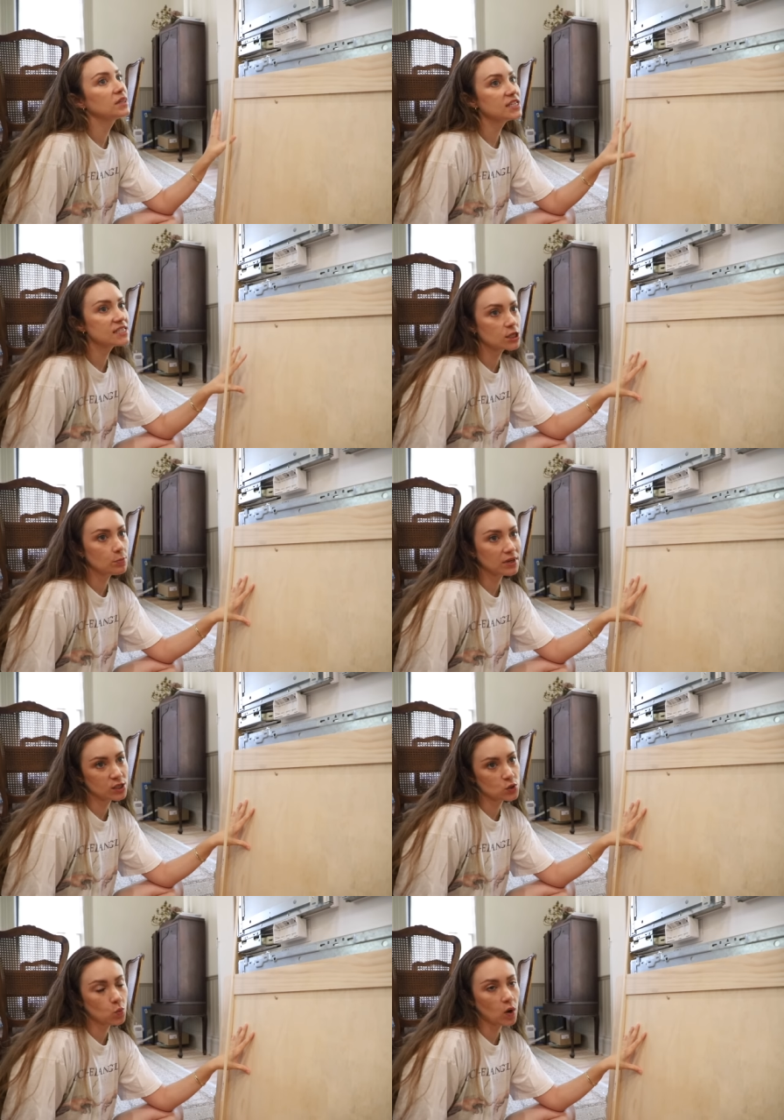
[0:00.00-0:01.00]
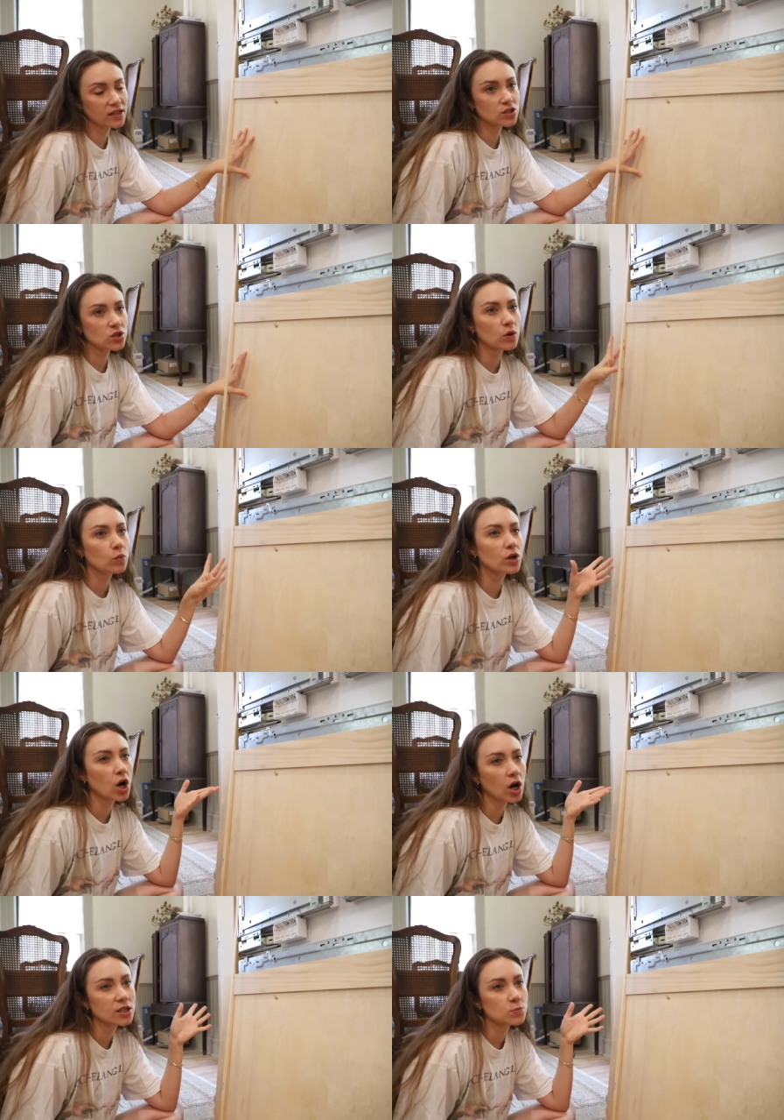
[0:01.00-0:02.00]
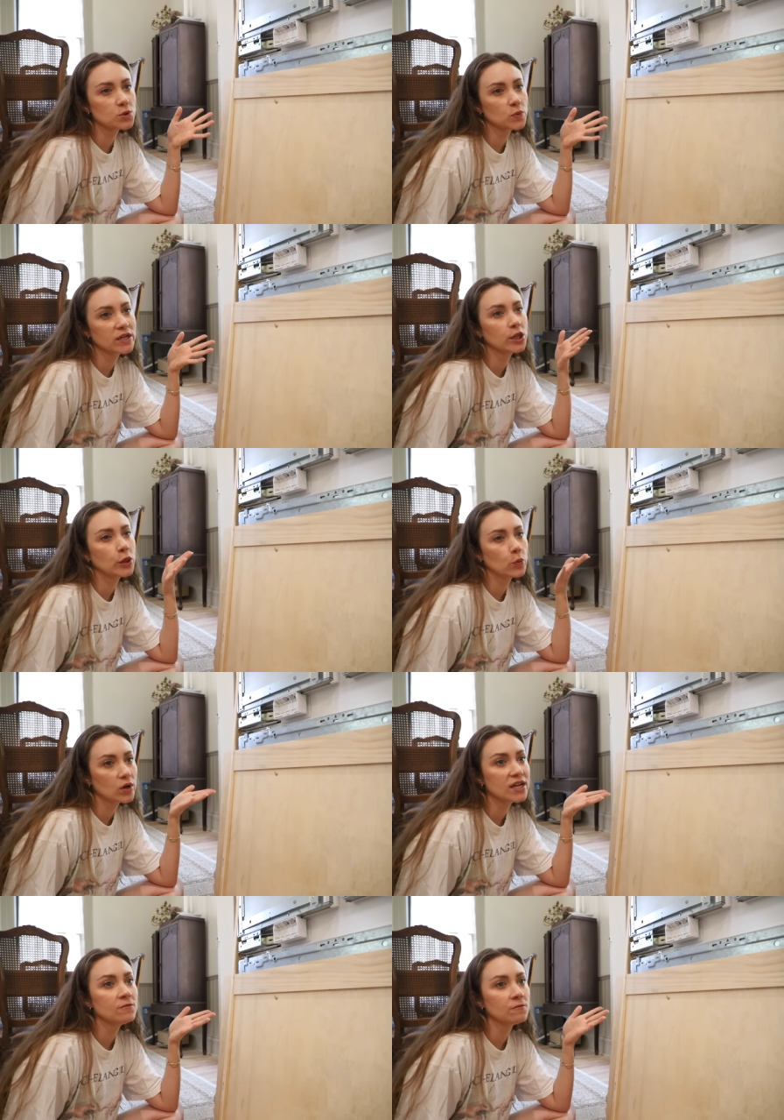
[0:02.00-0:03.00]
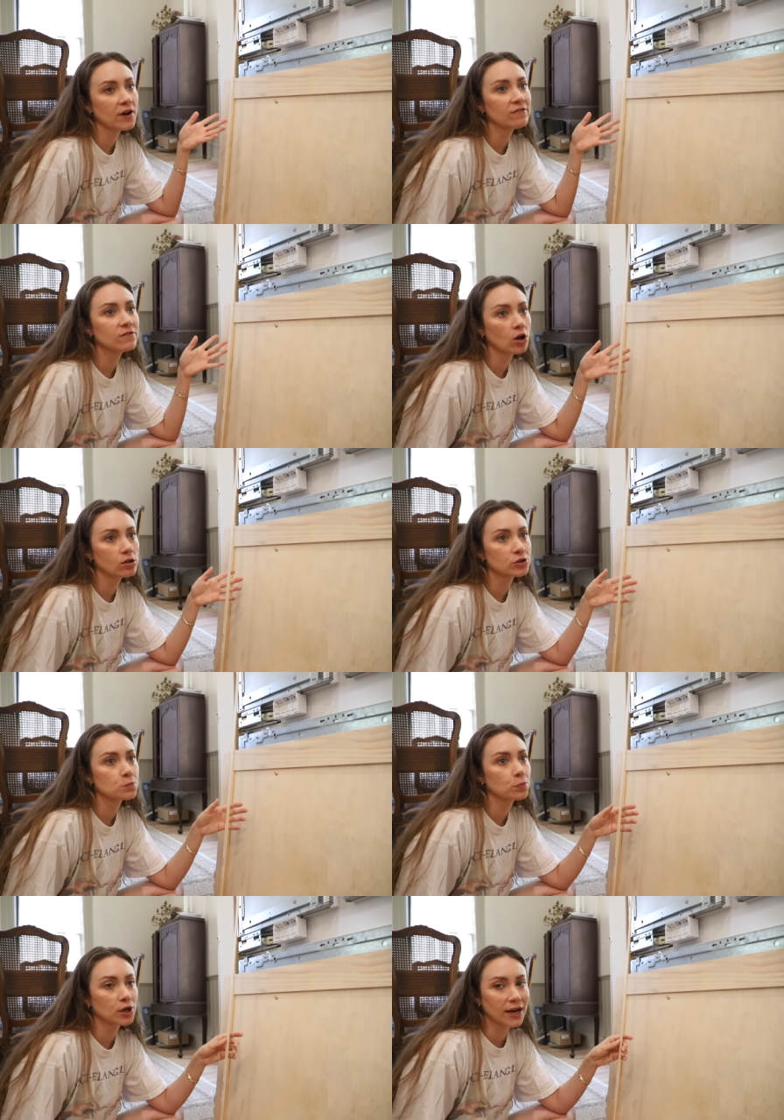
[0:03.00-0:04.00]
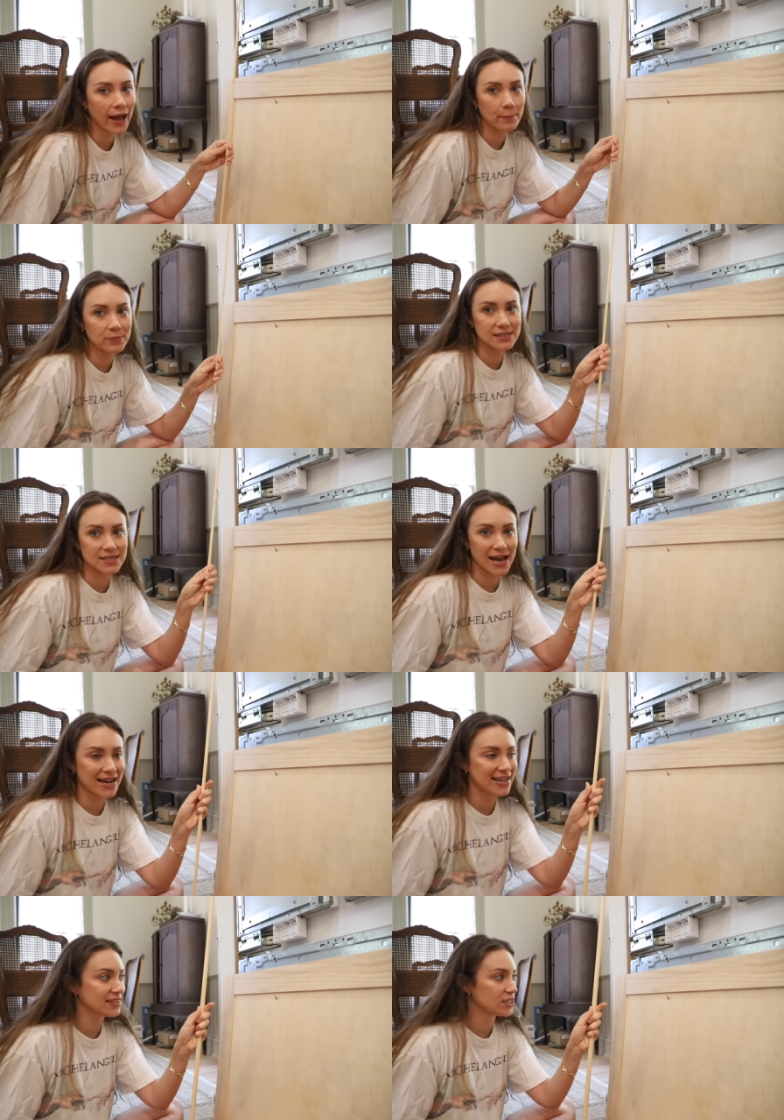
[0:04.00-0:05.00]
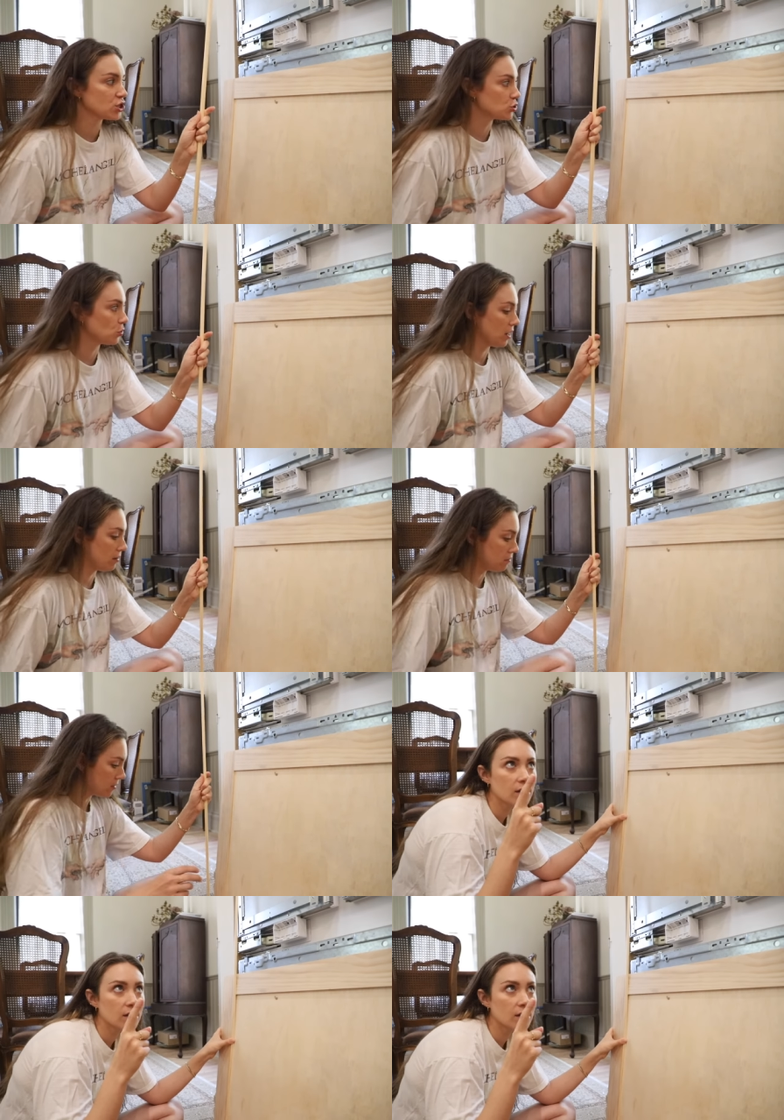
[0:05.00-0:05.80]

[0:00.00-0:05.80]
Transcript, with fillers: But this is the biggest one, so it would cost between three and five dollars per cabinet to add this trim.